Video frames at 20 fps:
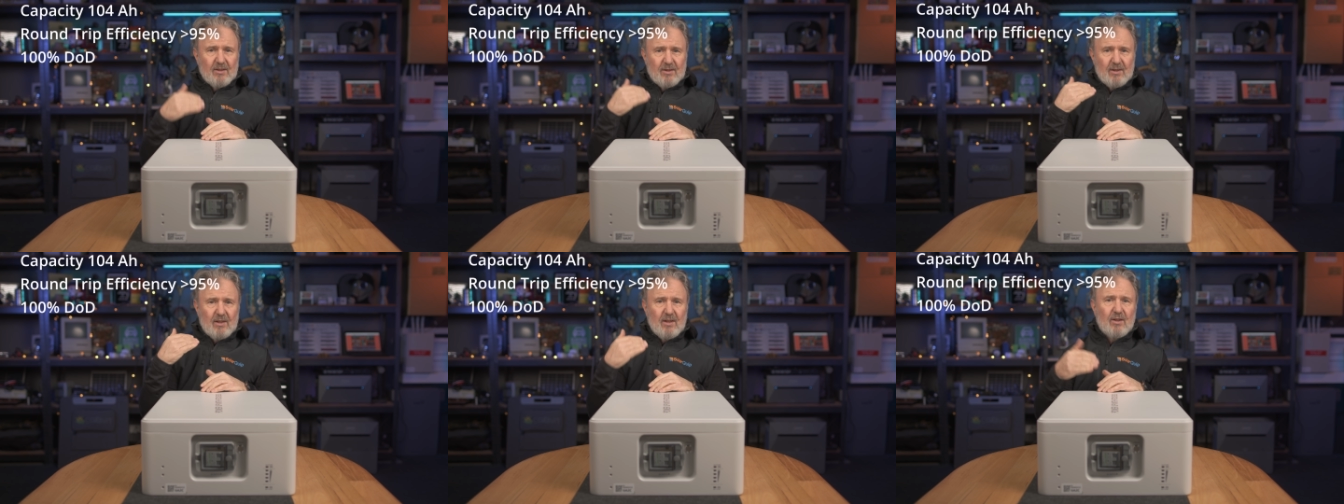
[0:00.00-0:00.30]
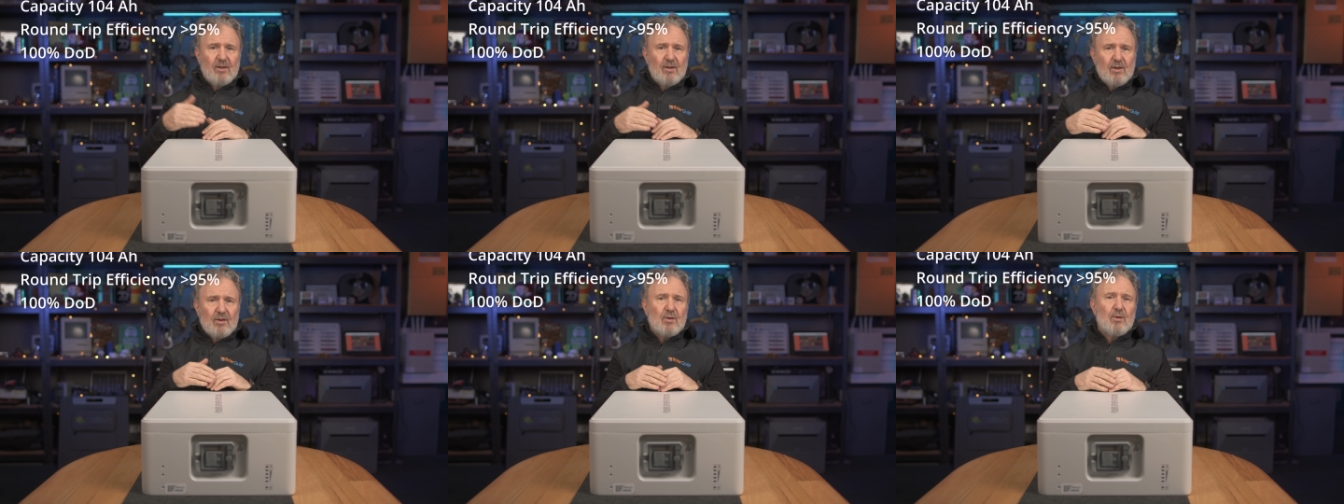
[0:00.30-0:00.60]
So you
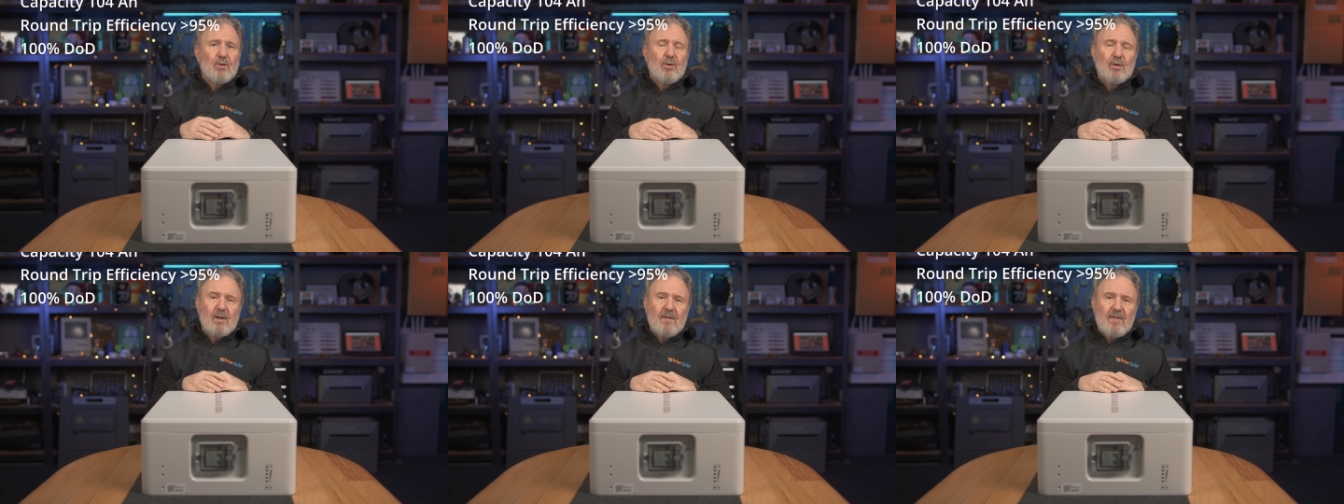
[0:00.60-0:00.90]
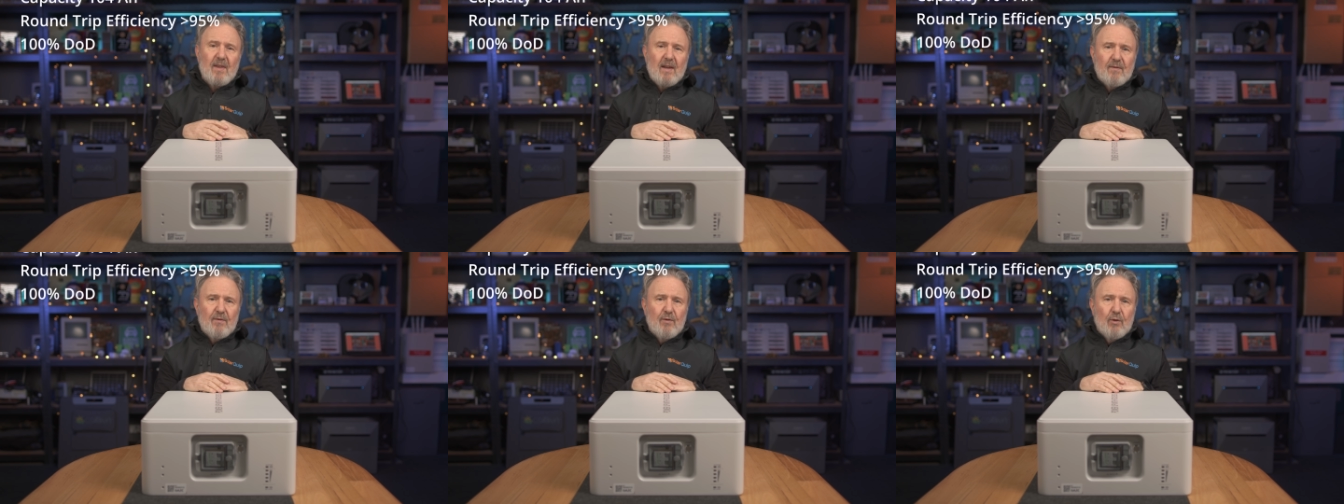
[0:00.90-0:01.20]
can use all of
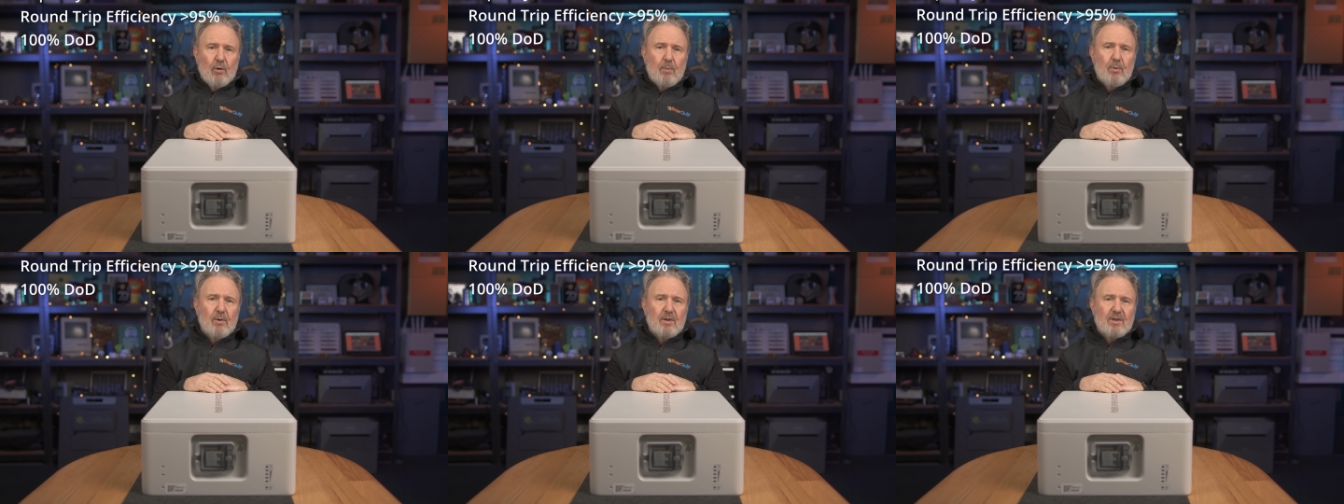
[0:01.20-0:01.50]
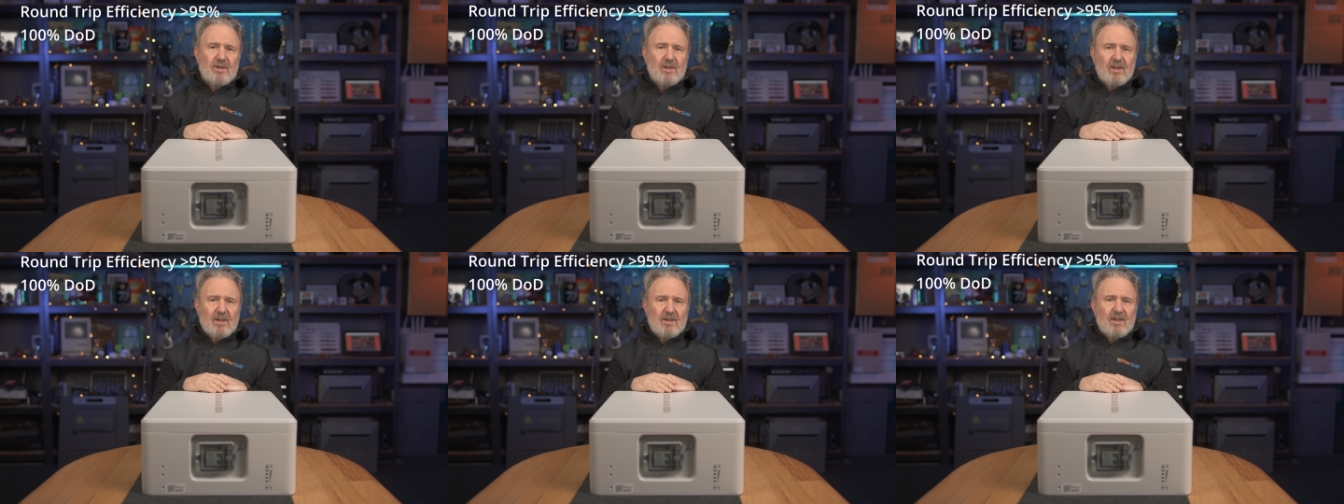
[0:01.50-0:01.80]
that
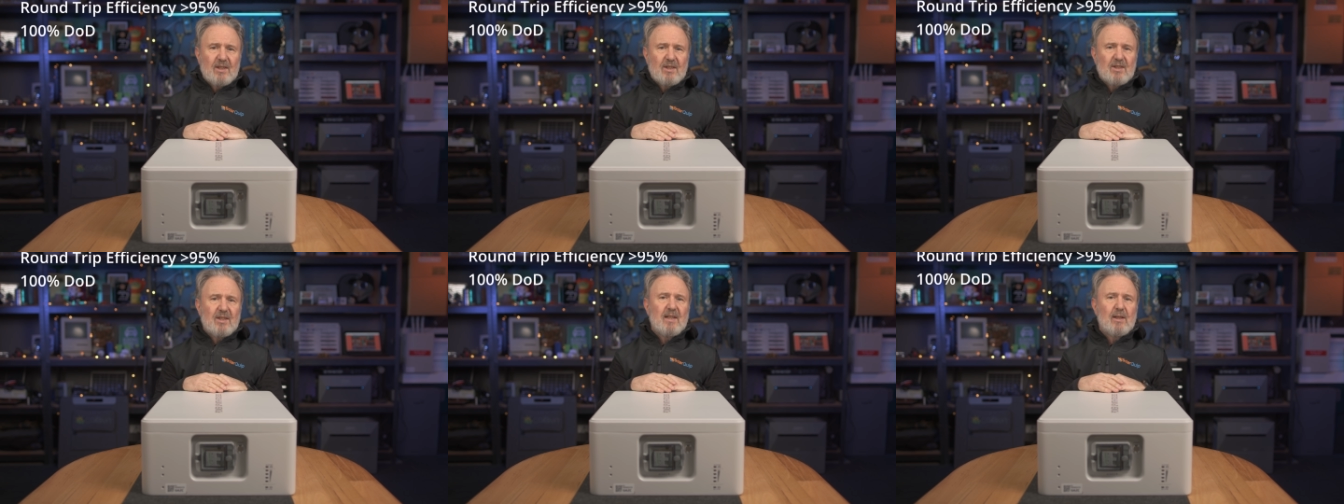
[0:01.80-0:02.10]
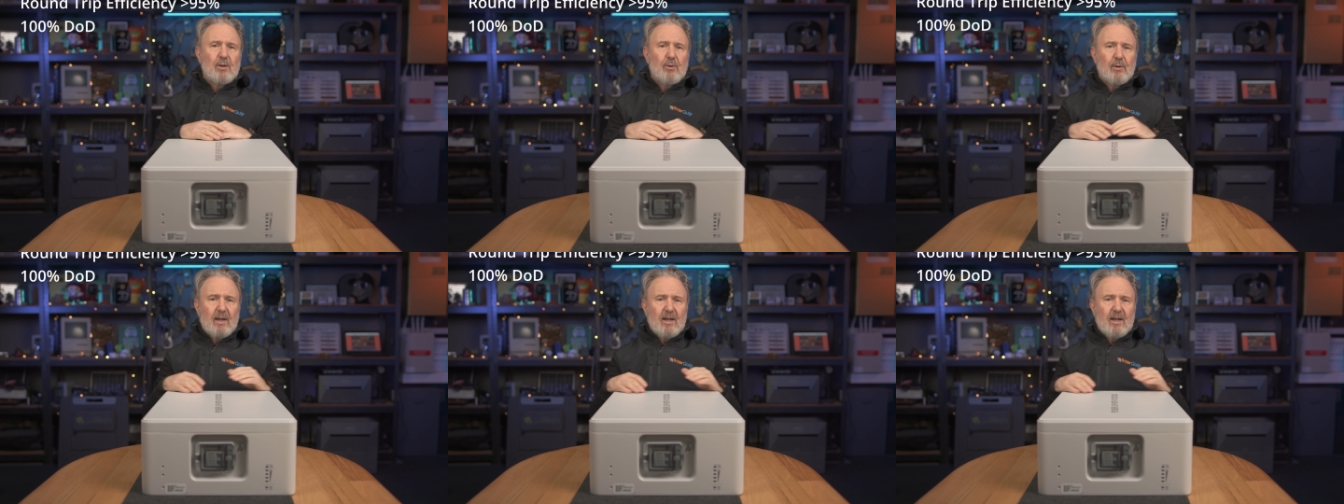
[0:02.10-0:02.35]
4.66 kilowatt